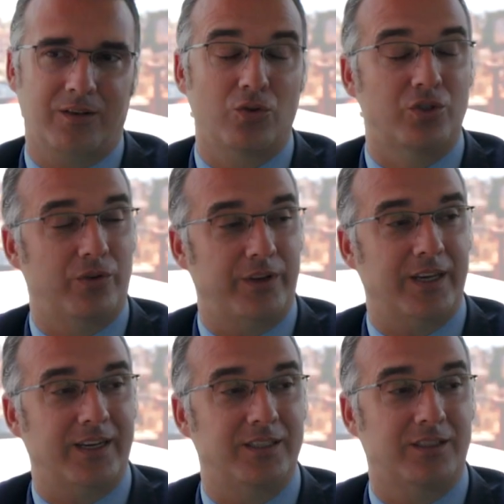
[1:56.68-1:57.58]
luxury
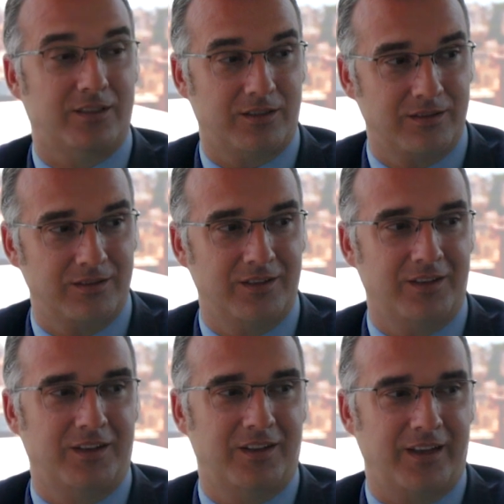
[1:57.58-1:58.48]
yachts,
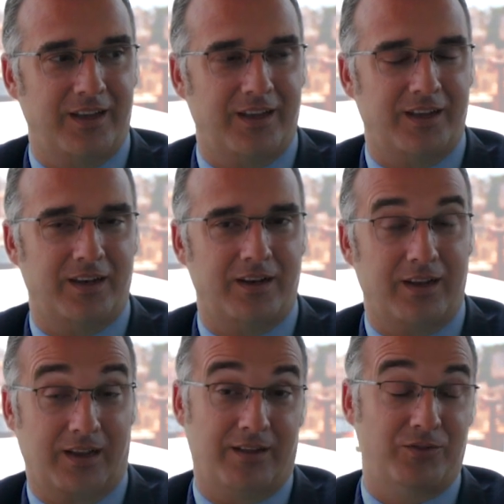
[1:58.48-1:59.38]

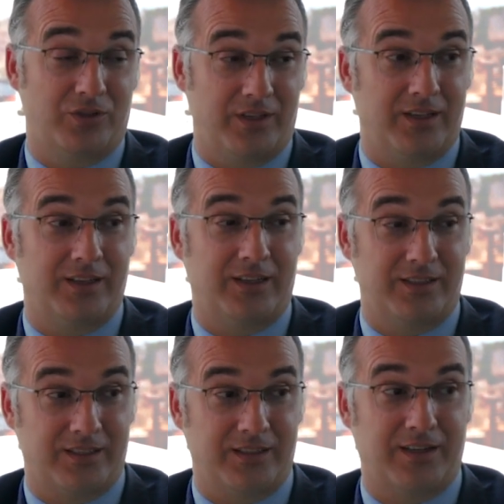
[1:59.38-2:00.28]
and I have to say that
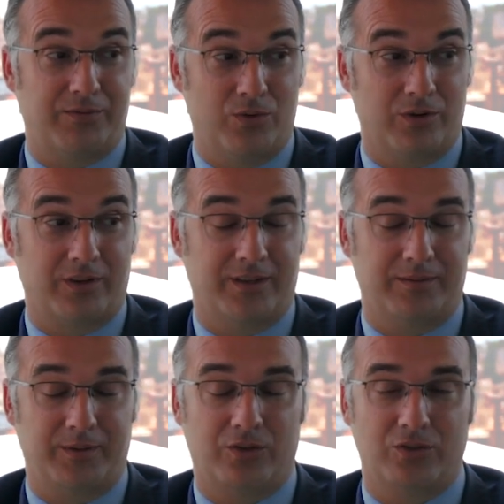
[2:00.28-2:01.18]
that's a tough work
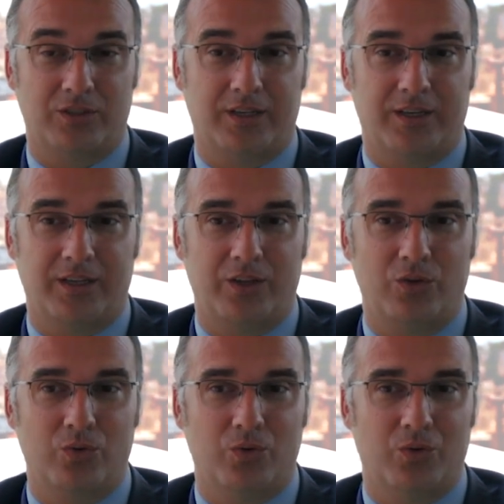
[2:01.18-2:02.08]
because
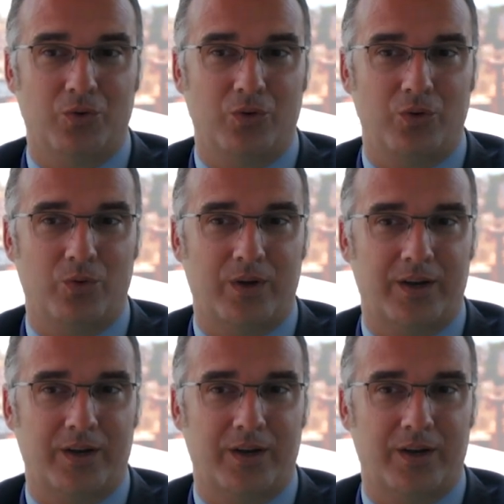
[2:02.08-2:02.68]
you